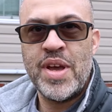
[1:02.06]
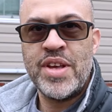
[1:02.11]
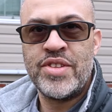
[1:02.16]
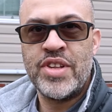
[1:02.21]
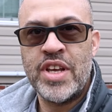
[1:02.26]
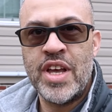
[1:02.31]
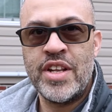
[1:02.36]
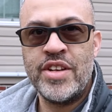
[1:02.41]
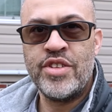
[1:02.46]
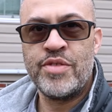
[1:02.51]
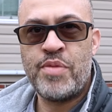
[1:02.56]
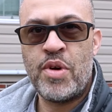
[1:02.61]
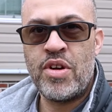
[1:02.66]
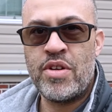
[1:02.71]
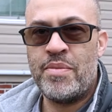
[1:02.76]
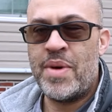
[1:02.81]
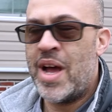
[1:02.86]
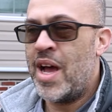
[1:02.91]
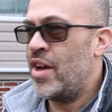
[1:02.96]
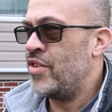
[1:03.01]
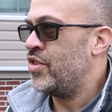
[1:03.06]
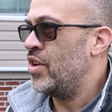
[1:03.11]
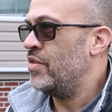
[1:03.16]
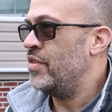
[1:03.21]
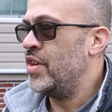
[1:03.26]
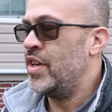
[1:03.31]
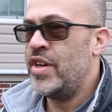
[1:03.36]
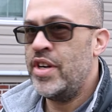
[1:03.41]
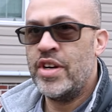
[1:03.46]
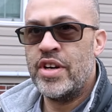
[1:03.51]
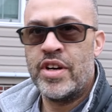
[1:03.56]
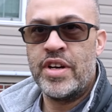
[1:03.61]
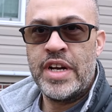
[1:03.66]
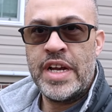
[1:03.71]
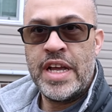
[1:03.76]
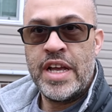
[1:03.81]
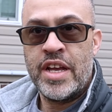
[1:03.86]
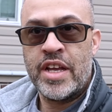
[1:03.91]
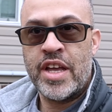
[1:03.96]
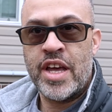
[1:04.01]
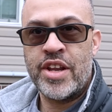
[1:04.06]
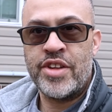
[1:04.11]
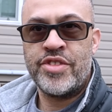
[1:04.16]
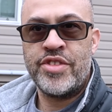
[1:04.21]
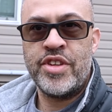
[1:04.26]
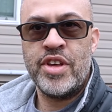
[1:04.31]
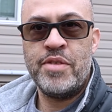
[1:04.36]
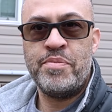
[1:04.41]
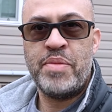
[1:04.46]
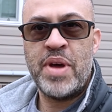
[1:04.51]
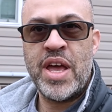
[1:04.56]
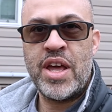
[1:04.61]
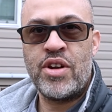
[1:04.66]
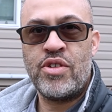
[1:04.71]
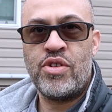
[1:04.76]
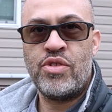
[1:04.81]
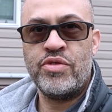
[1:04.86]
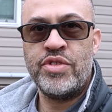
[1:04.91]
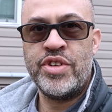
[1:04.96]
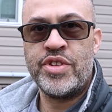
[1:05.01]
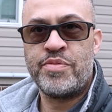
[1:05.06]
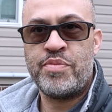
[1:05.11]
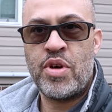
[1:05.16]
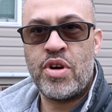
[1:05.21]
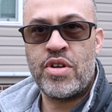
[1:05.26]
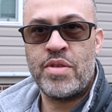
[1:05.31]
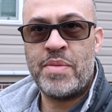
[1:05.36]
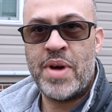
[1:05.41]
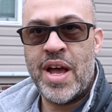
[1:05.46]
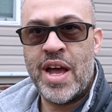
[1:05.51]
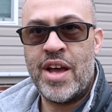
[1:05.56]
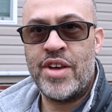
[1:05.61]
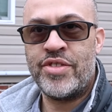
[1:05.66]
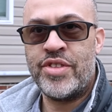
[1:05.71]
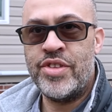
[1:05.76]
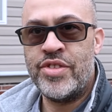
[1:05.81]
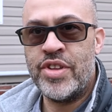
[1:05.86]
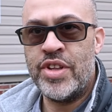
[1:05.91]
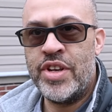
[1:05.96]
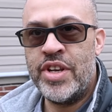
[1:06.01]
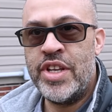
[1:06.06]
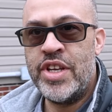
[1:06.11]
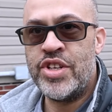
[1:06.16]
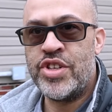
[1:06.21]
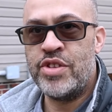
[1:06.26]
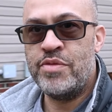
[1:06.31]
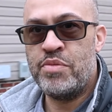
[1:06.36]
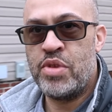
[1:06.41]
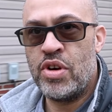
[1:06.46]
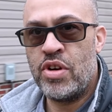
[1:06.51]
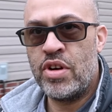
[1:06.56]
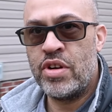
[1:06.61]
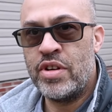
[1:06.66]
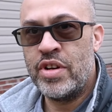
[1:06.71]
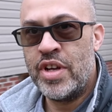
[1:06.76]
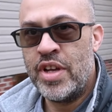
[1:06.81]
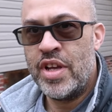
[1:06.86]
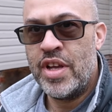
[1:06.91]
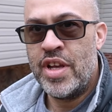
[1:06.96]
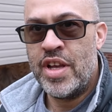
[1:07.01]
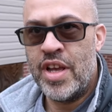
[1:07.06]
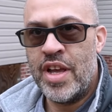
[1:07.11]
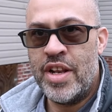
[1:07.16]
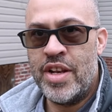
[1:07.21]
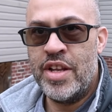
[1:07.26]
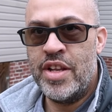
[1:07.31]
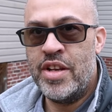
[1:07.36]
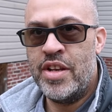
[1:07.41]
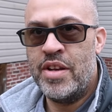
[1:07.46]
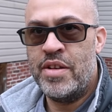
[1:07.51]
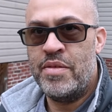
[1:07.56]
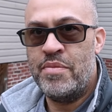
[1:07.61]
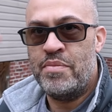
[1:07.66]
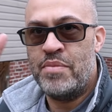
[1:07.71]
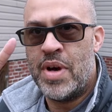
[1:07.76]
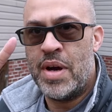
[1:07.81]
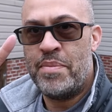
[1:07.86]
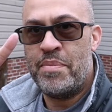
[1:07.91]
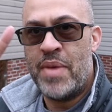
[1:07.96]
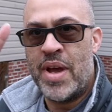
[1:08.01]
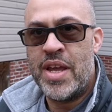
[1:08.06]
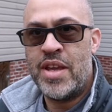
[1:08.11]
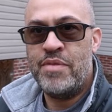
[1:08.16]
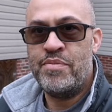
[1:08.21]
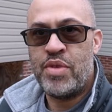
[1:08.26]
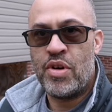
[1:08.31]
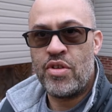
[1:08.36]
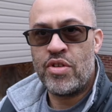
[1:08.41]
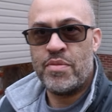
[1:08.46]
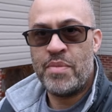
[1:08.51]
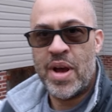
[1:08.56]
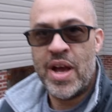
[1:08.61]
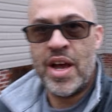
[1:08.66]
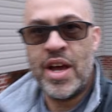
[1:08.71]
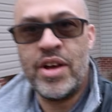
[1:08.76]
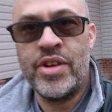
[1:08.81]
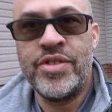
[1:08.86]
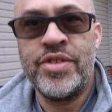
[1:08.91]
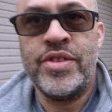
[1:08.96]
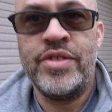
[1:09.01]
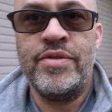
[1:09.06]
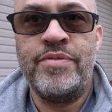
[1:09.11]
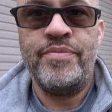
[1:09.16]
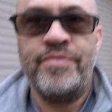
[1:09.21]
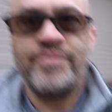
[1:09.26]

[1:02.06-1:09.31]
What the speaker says: basically got this part of my house over here, got a sub panel on this part of my house, this addition part, and then my main part of my house